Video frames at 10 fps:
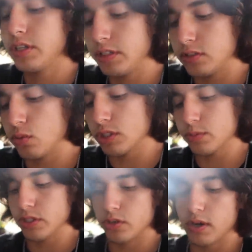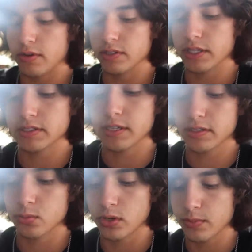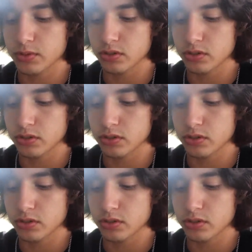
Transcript: he still wants me to go out and like take some reps.